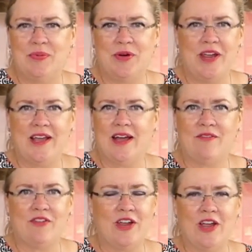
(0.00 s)
pray
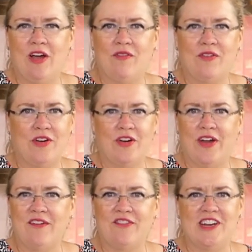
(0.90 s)
covering over
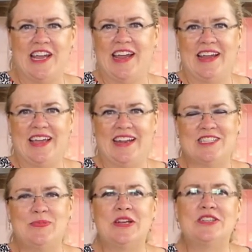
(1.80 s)
her every day, and
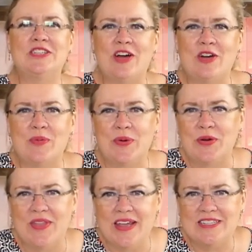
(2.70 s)
especially on her
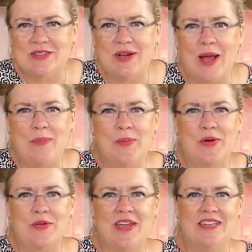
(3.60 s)
birthday. So happy
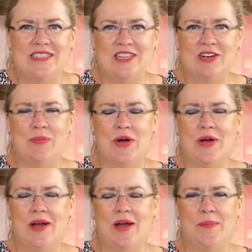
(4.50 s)
birthday, dear
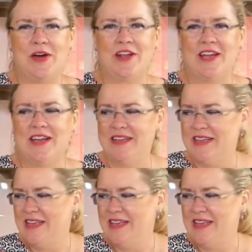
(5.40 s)
Monica.